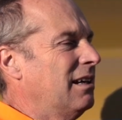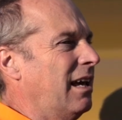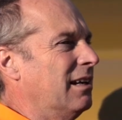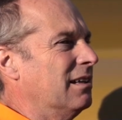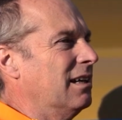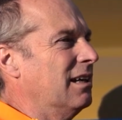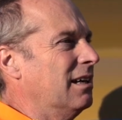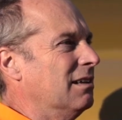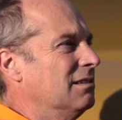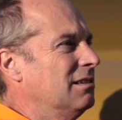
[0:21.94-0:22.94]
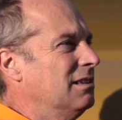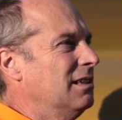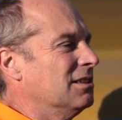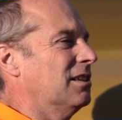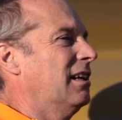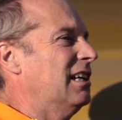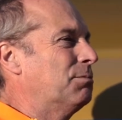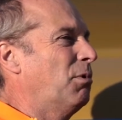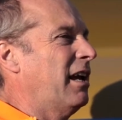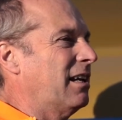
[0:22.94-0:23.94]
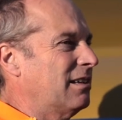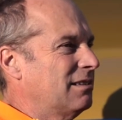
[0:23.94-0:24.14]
and uh, it's a nice break.